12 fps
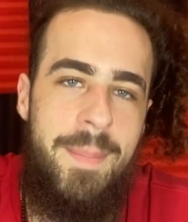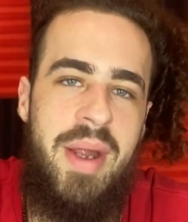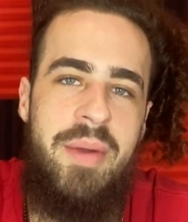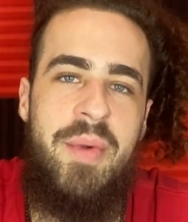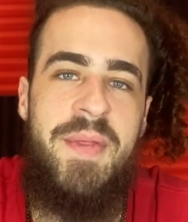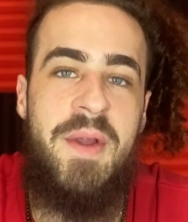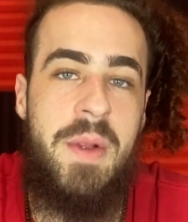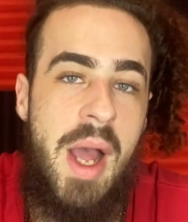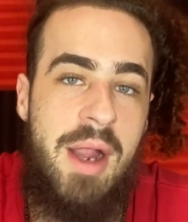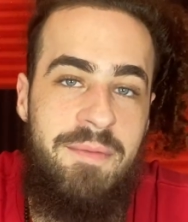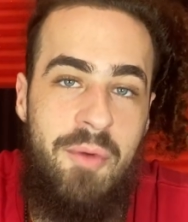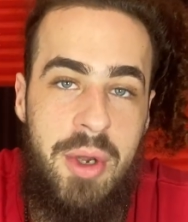but with the
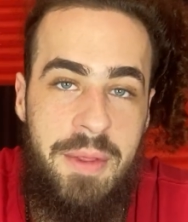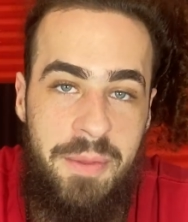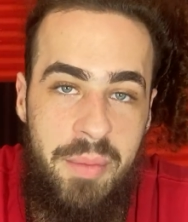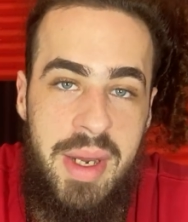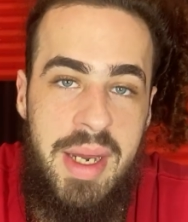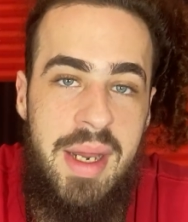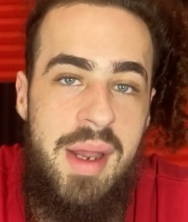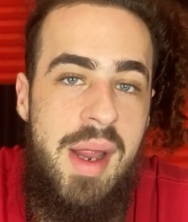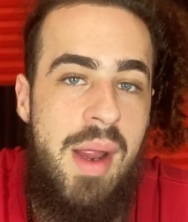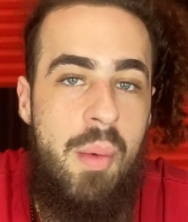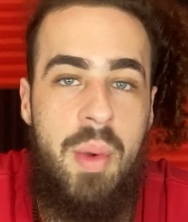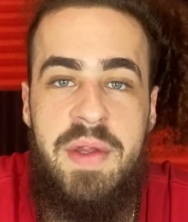Glock 43,
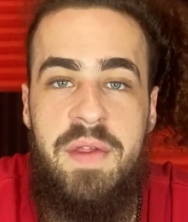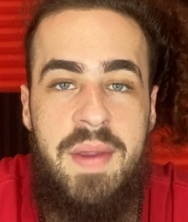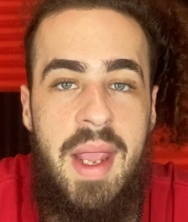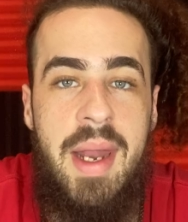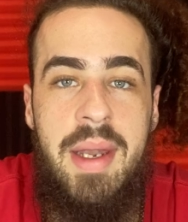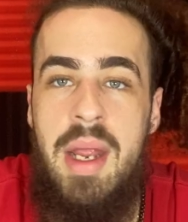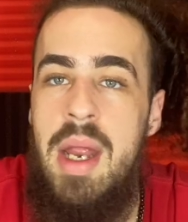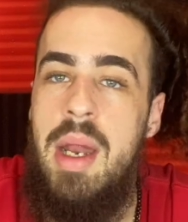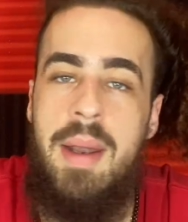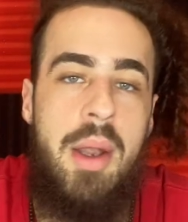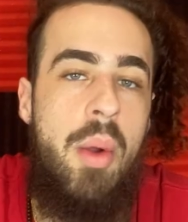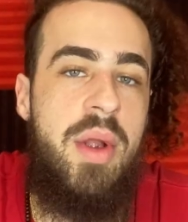once again,
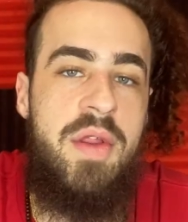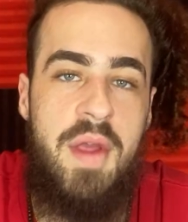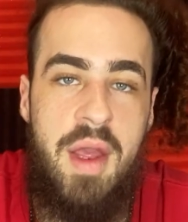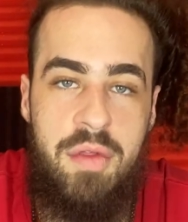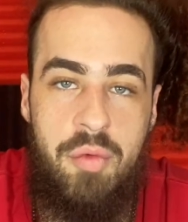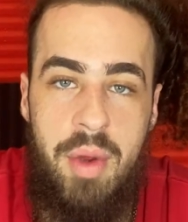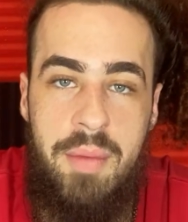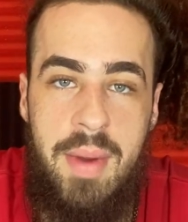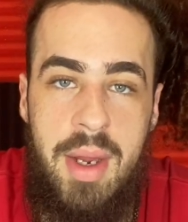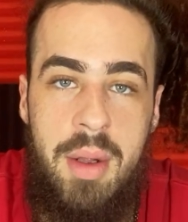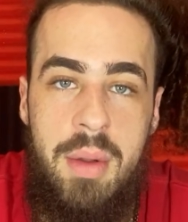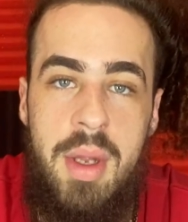no accessory
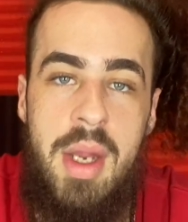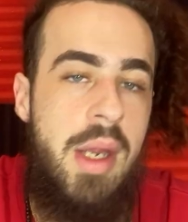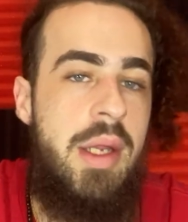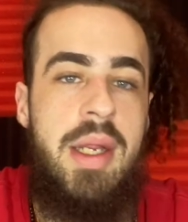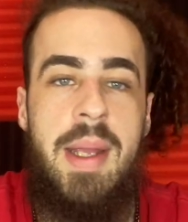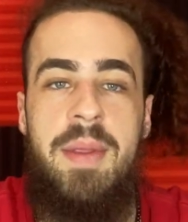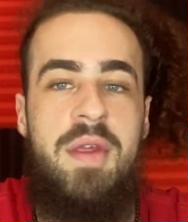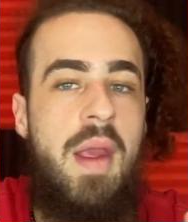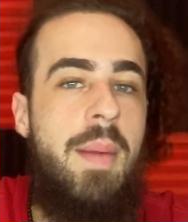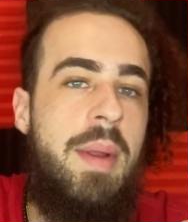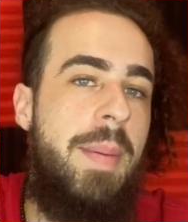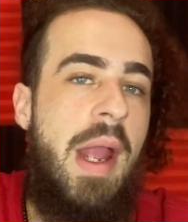rail. You get the
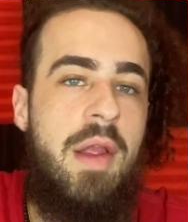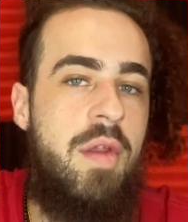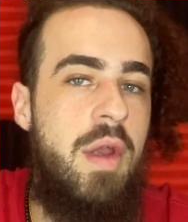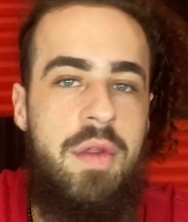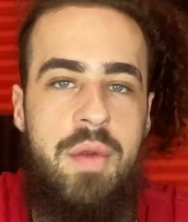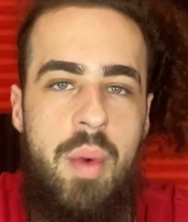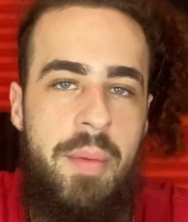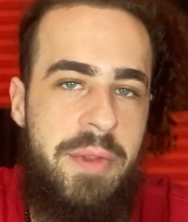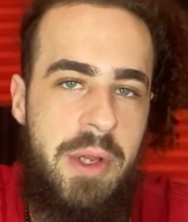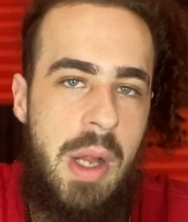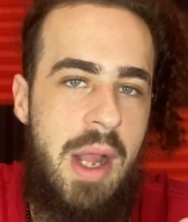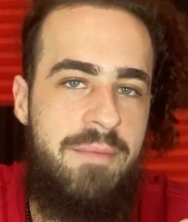same capacity as you would with
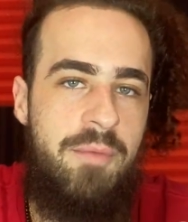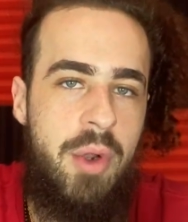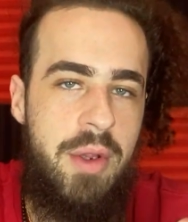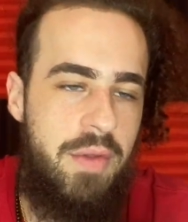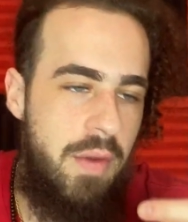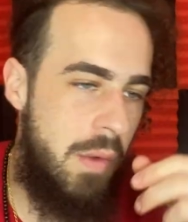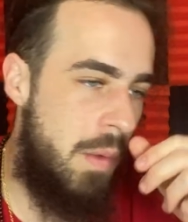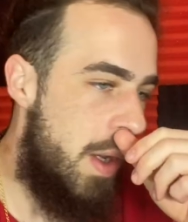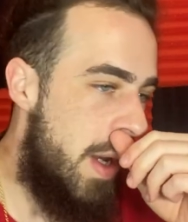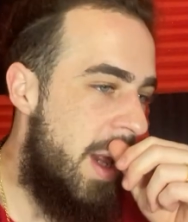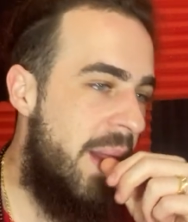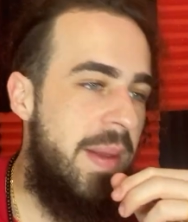the Glock 42.
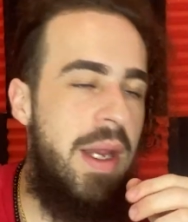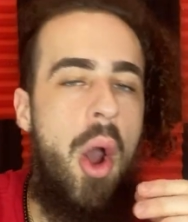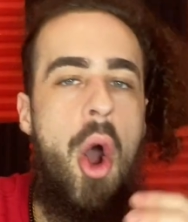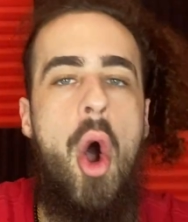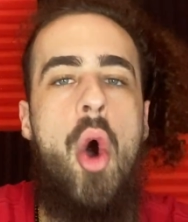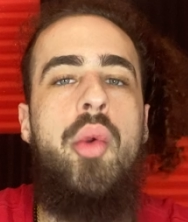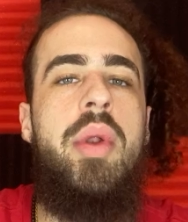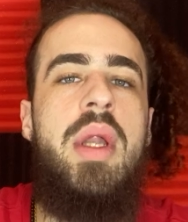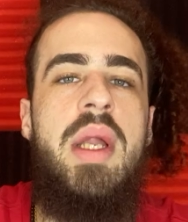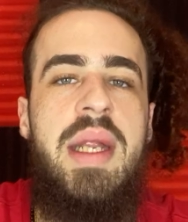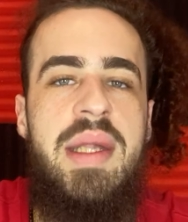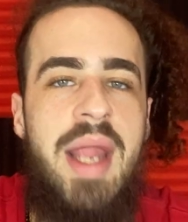The
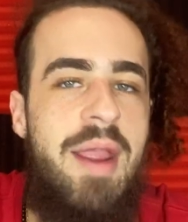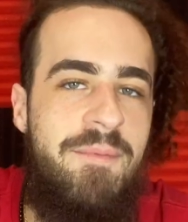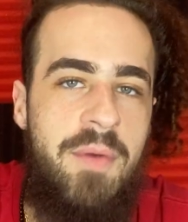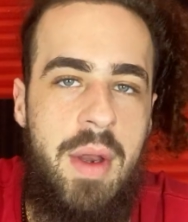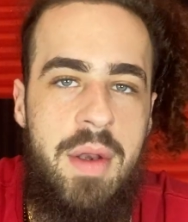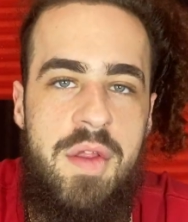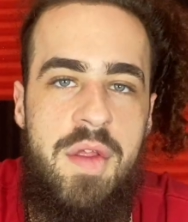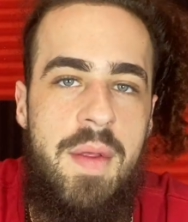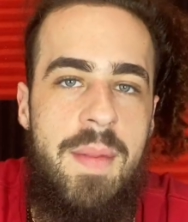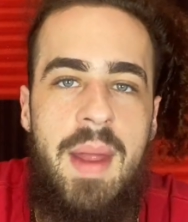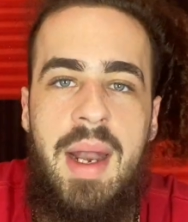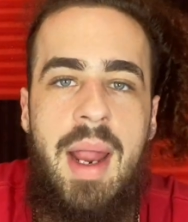only difference
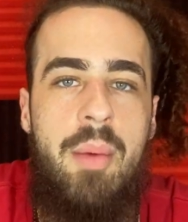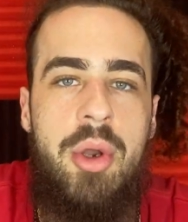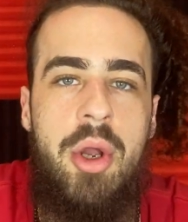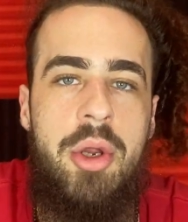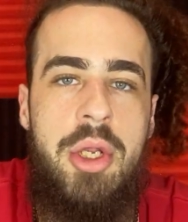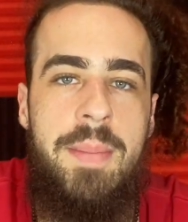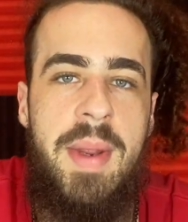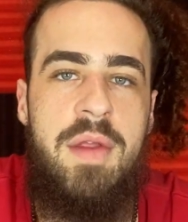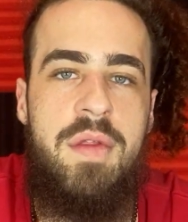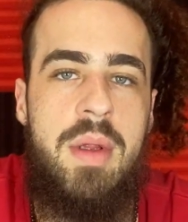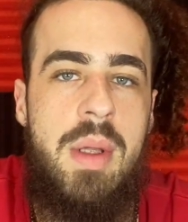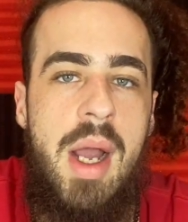that I would argue
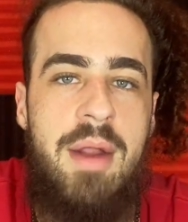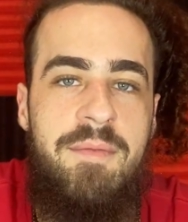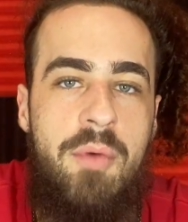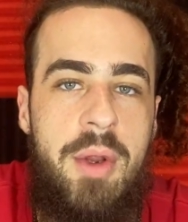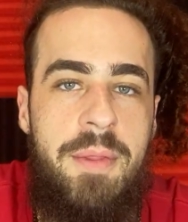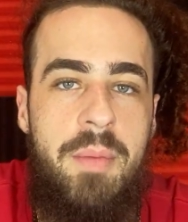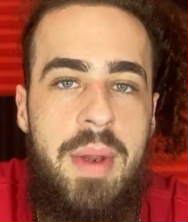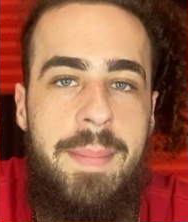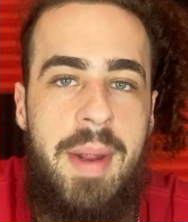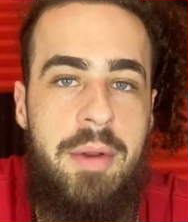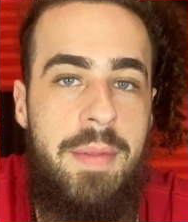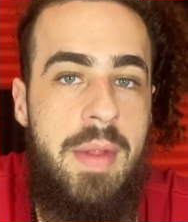makes the Glock 43
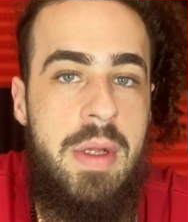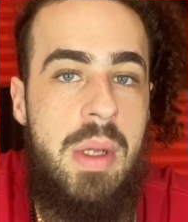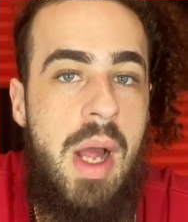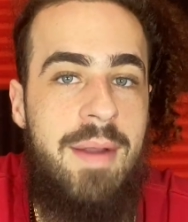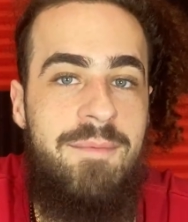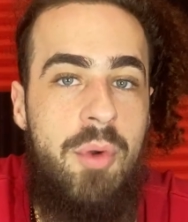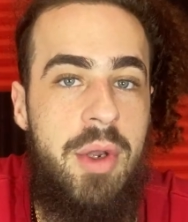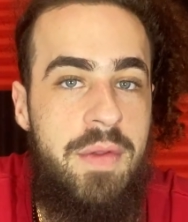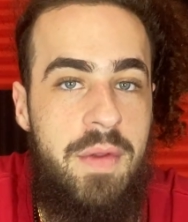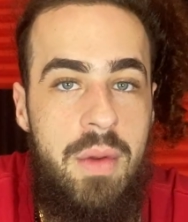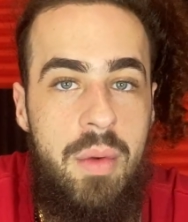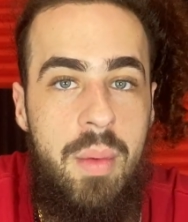better than the Glock
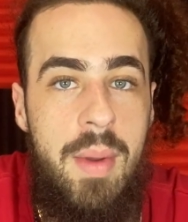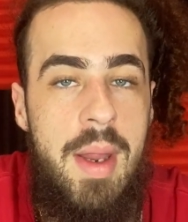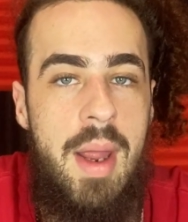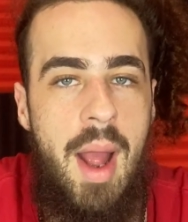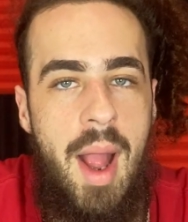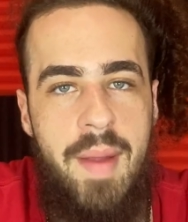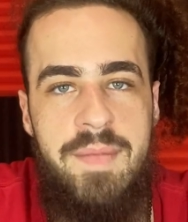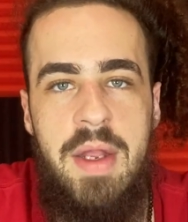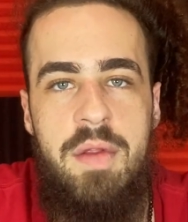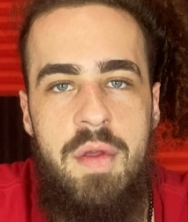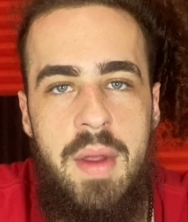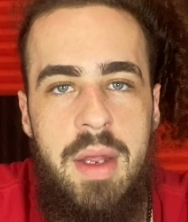42,
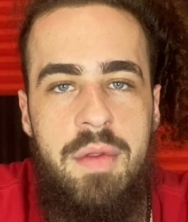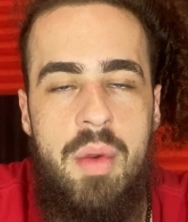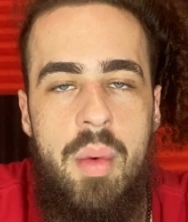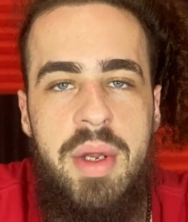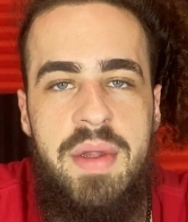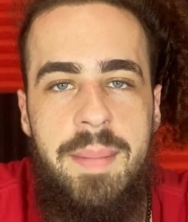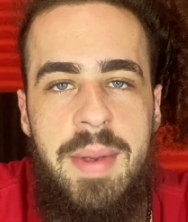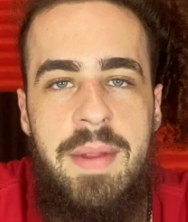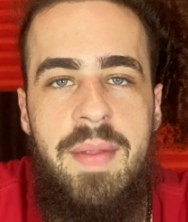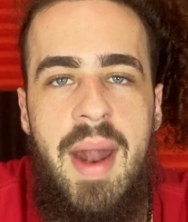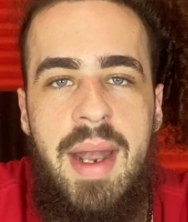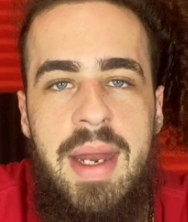obviously, is going to be
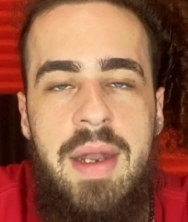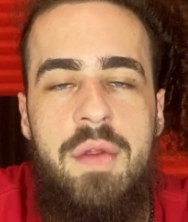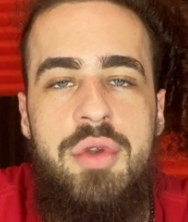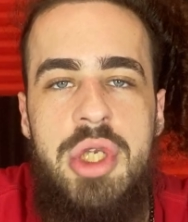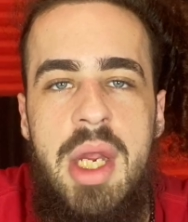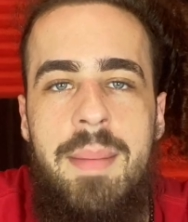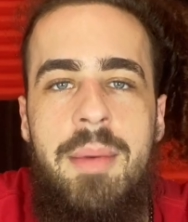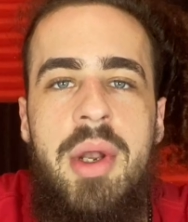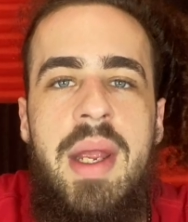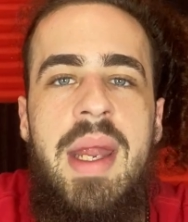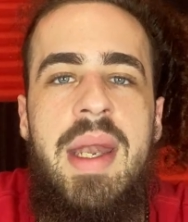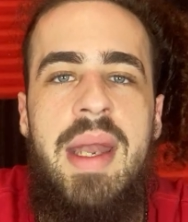that it is
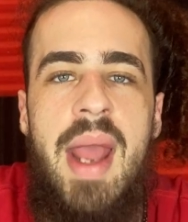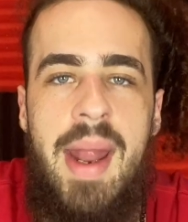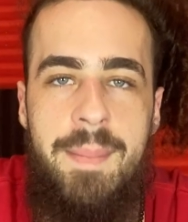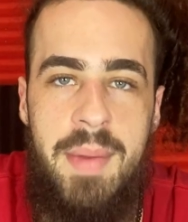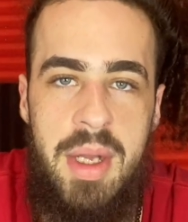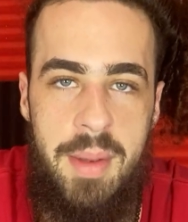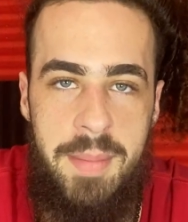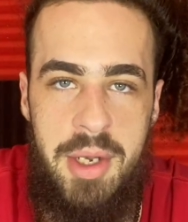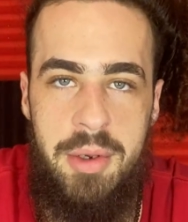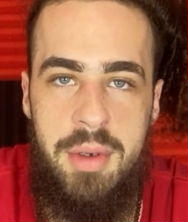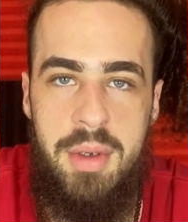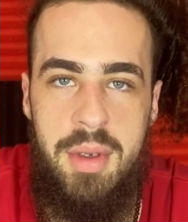chambered in
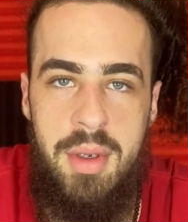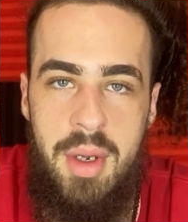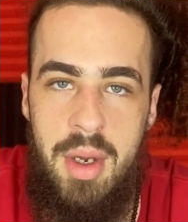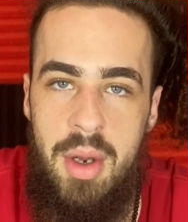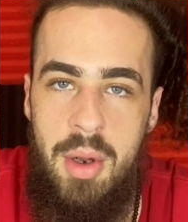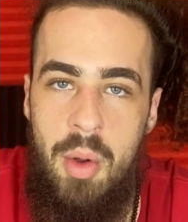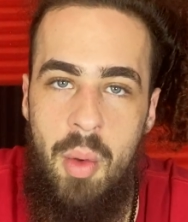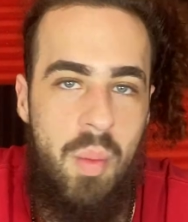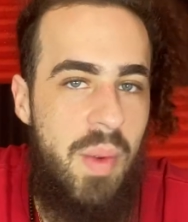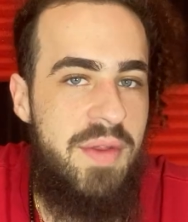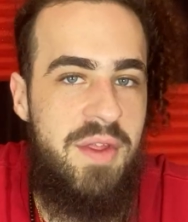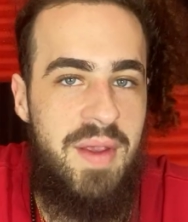9mm.
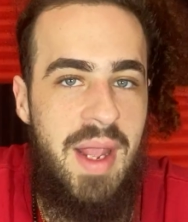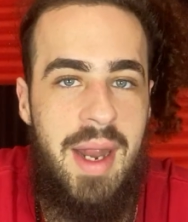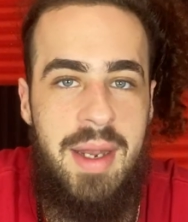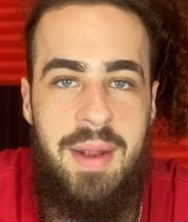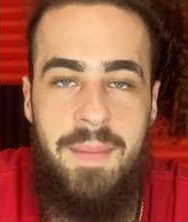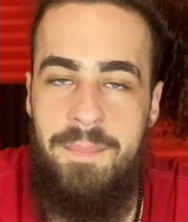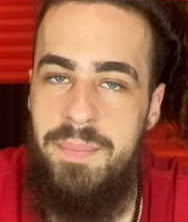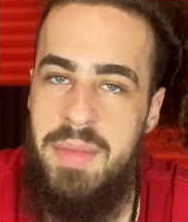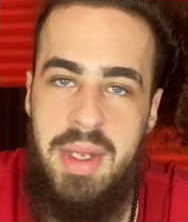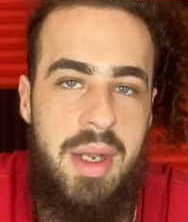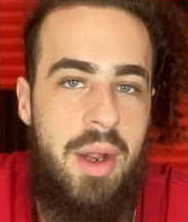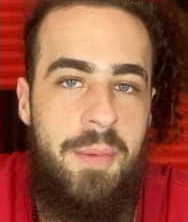Once again,
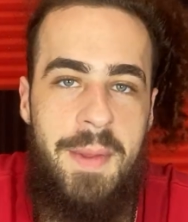you know